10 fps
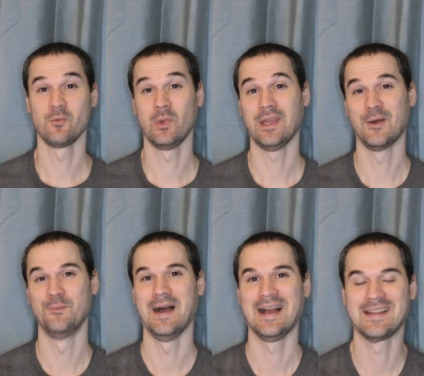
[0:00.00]
We are
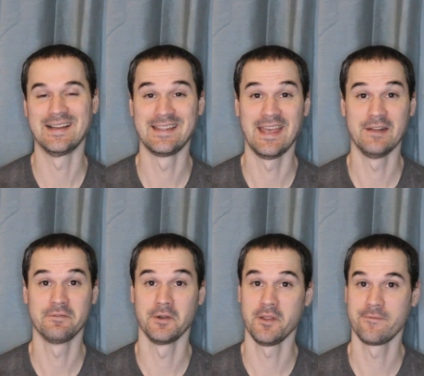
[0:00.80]
back again
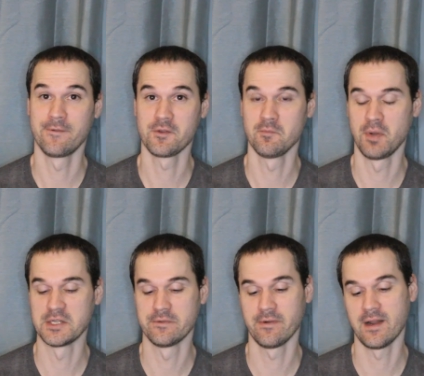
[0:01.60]
for another First
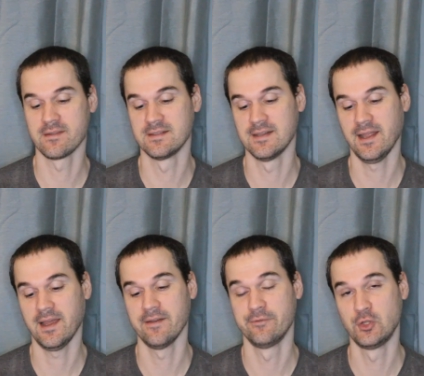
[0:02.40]
Impression Fridays, and today I
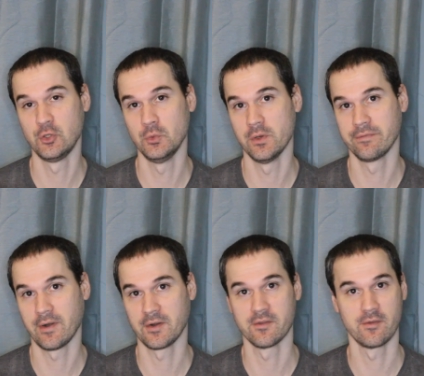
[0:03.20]
have two
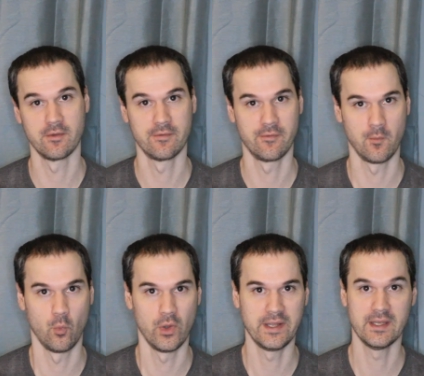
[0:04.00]
fragrances from
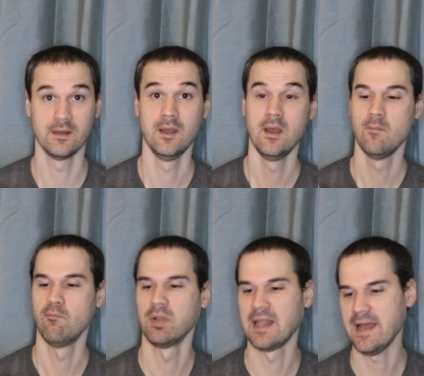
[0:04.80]
Widian,
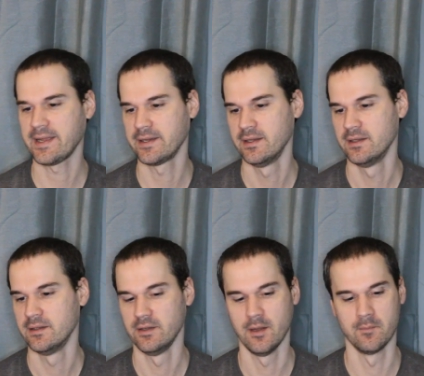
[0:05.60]
Black
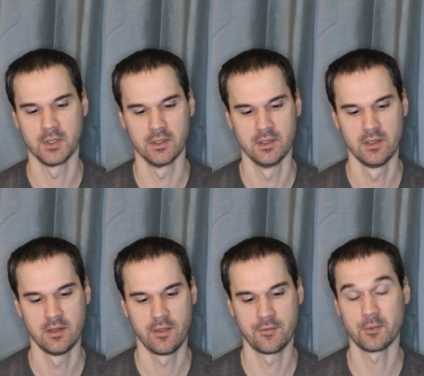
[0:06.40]
number
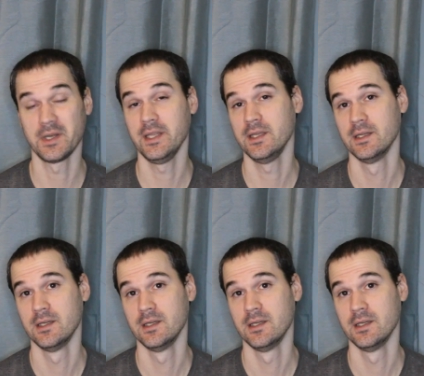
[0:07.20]
3